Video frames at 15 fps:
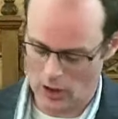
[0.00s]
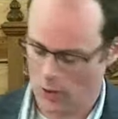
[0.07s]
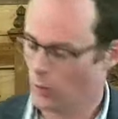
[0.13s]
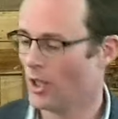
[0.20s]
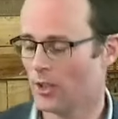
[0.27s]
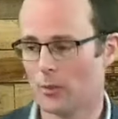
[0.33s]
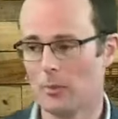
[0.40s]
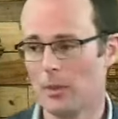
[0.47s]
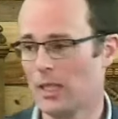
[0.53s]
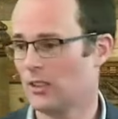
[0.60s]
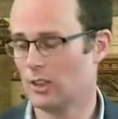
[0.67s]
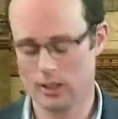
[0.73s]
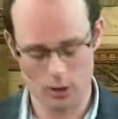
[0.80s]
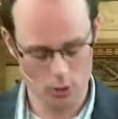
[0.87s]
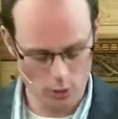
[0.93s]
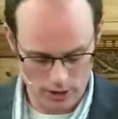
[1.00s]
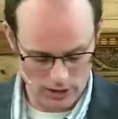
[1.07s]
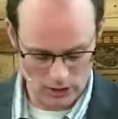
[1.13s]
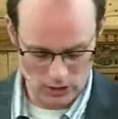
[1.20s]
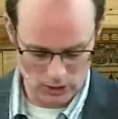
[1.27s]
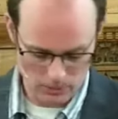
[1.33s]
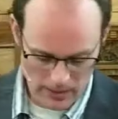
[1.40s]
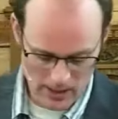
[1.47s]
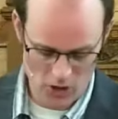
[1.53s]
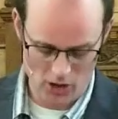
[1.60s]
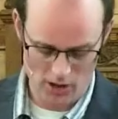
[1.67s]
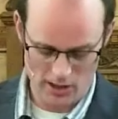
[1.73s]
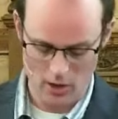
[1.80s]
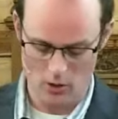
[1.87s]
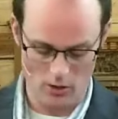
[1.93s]
Otherwise, meeting God,
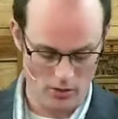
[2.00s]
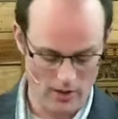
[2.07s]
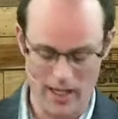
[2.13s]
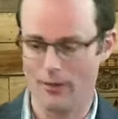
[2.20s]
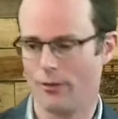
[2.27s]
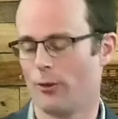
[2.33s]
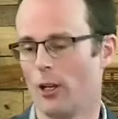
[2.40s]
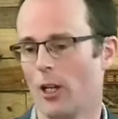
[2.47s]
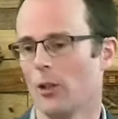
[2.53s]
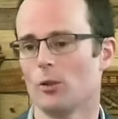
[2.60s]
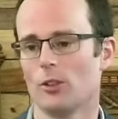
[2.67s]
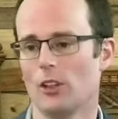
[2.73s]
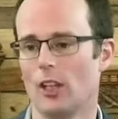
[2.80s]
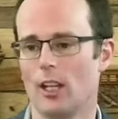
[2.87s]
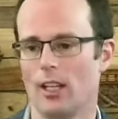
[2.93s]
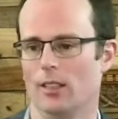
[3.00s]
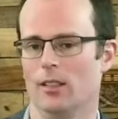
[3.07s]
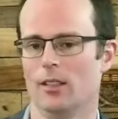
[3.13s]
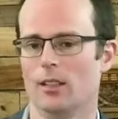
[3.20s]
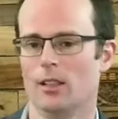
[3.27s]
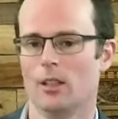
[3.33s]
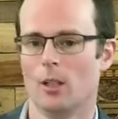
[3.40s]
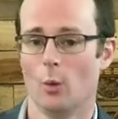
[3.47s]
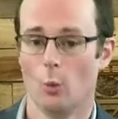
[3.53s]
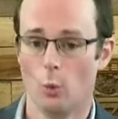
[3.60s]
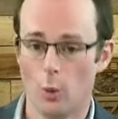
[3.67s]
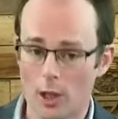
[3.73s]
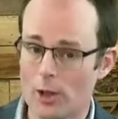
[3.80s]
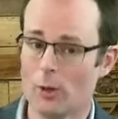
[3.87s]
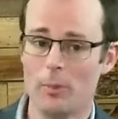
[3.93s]
especially on that final day,
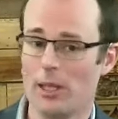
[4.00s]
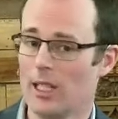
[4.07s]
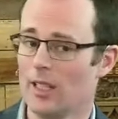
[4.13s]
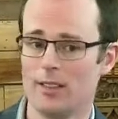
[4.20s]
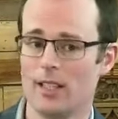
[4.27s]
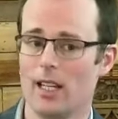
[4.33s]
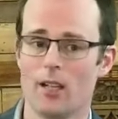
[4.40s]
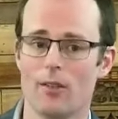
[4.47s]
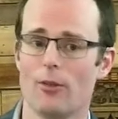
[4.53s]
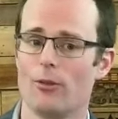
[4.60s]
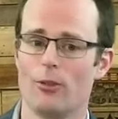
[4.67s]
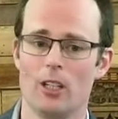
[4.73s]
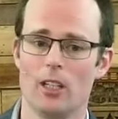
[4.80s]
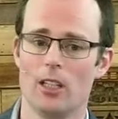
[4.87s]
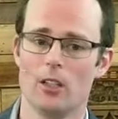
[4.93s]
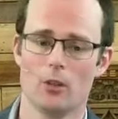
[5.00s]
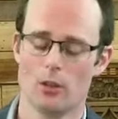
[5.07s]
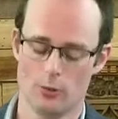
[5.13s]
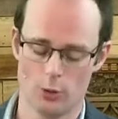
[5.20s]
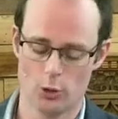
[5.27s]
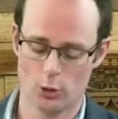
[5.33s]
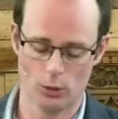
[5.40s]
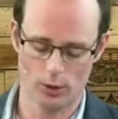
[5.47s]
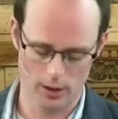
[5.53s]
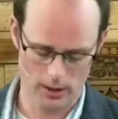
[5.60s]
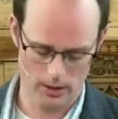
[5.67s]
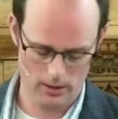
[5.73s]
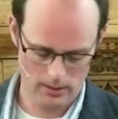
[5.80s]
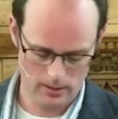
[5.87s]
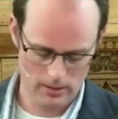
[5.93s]
will be a day of fear, not of joy.